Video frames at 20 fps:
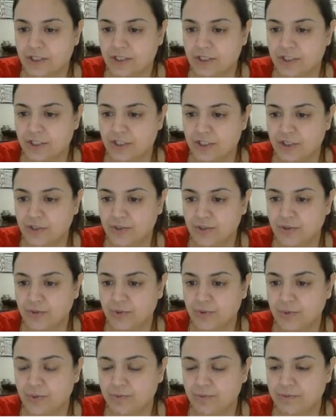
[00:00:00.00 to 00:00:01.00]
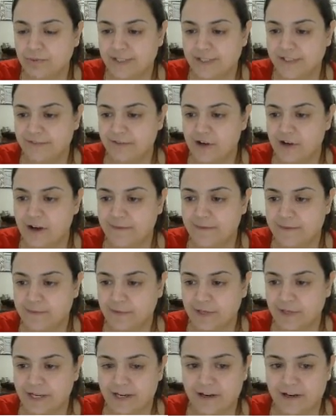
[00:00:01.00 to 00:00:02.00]
to deliver
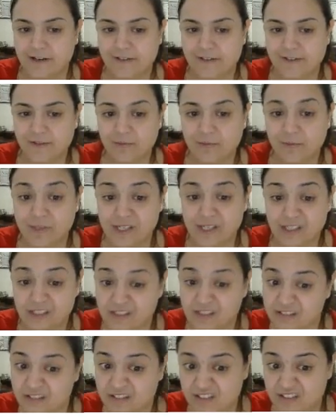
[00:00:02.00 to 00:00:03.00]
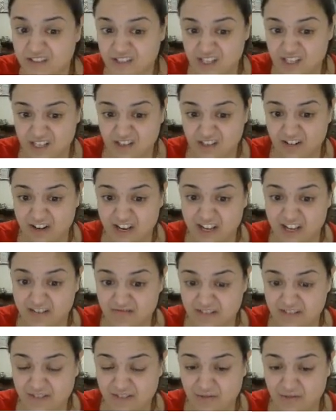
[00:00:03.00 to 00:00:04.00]
optimal care. So we use the internet
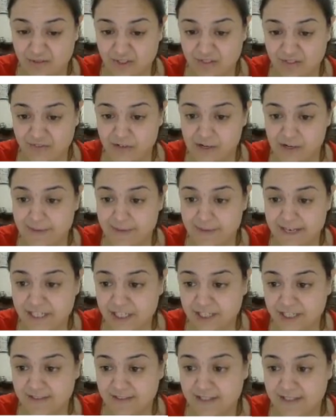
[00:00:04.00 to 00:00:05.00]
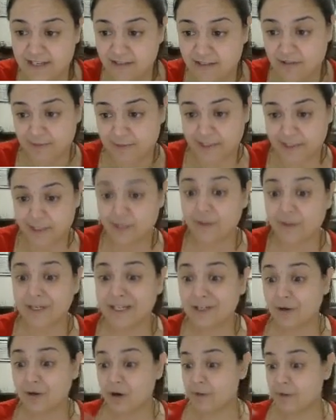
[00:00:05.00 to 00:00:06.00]
resources for our patients. I don't know about you, and I
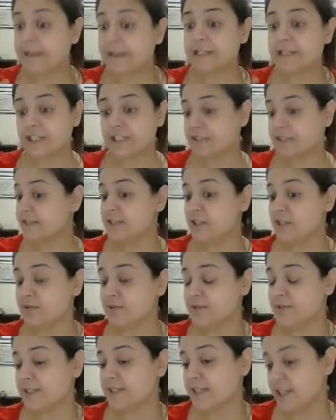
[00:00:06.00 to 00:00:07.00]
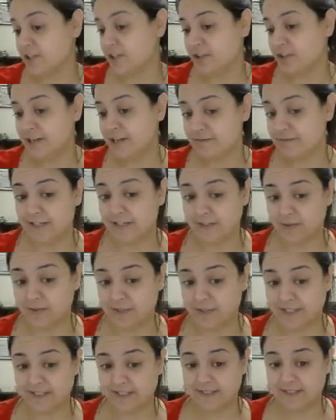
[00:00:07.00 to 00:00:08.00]
know our patients use internet
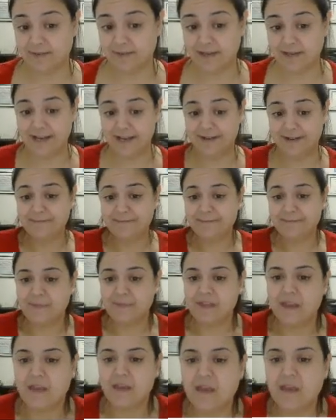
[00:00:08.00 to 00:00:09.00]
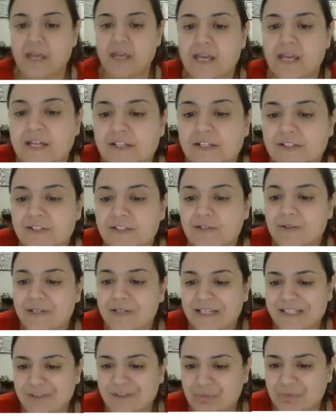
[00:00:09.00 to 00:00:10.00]
resources, okay? So
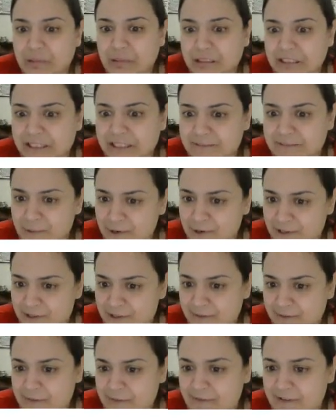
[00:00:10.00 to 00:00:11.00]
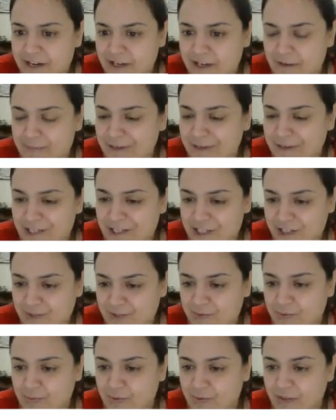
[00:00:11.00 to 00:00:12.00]
it's really important that we provide our patients
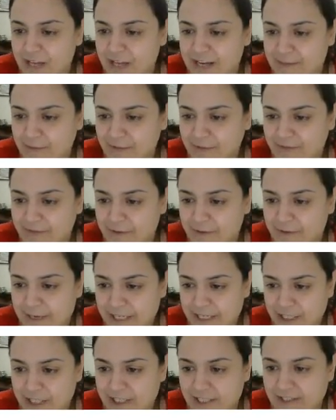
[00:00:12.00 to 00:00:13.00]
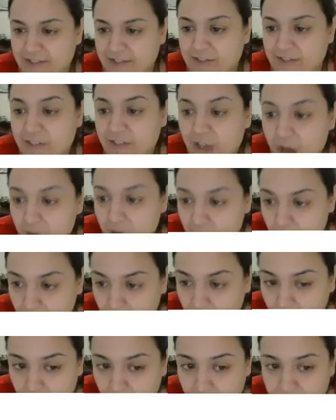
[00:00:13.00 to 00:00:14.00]
with reliable information.
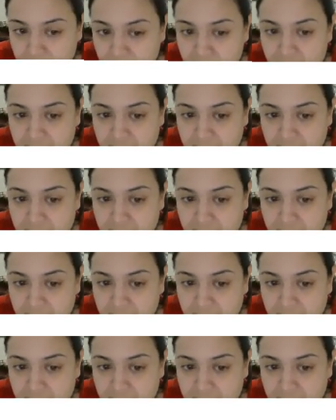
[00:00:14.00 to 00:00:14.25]
So